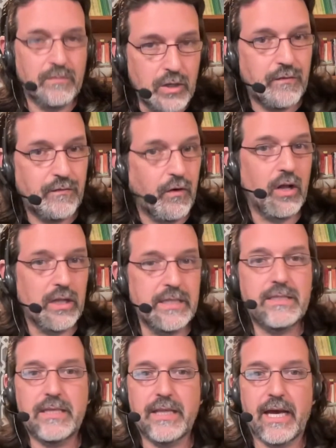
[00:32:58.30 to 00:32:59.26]
fall
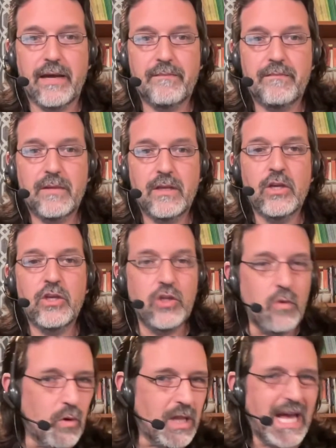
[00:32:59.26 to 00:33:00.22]
into that.
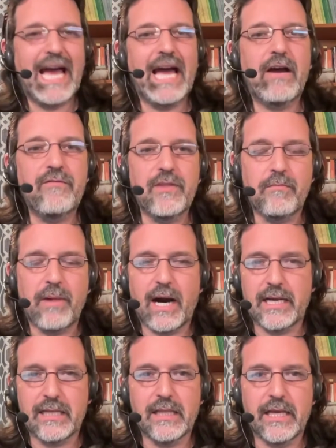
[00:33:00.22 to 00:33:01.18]
You will have the
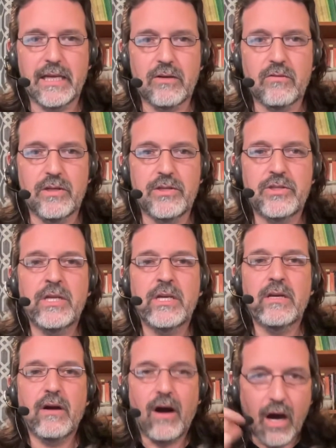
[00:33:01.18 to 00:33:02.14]
body language
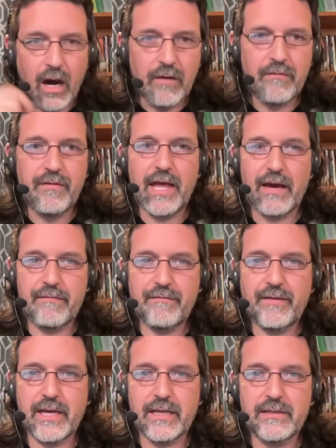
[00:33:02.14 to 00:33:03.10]
of that
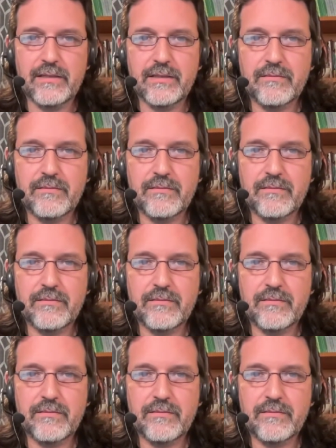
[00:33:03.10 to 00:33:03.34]
fight.